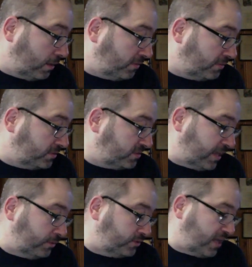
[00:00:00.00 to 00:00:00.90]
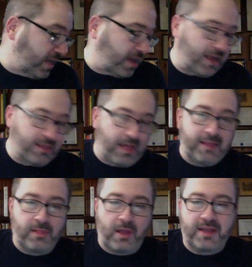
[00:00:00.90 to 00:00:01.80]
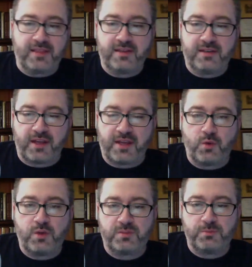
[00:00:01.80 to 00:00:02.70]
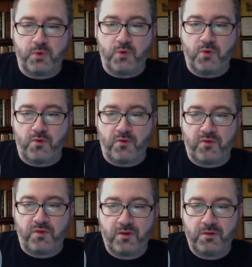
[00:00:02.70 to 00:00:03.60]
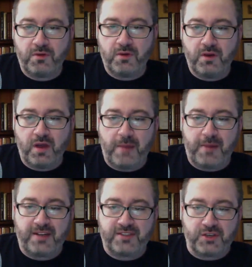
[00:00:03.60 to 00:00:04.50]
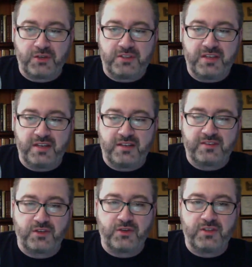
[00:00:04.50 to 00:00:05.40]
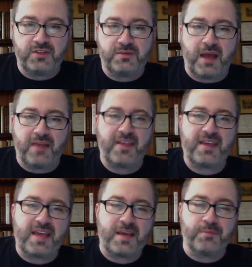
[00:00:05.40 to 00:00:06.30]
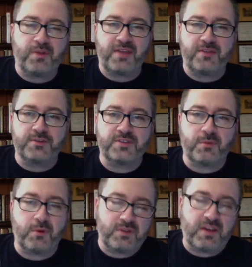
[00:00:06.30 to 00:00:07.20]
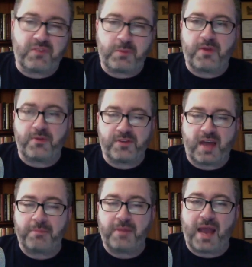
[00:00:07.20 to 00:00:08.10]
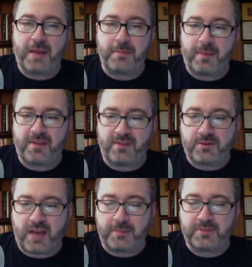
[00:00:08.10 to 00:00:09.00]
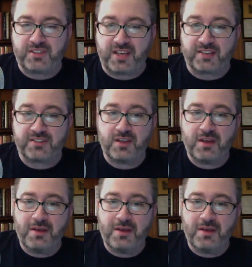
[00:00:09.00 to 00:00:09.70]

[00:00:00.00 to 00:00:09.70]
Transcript: San Jose, I like the Nyquist move. I mean, it's a good. I think he can play in definitely play in their top 9, maybe in their top 6.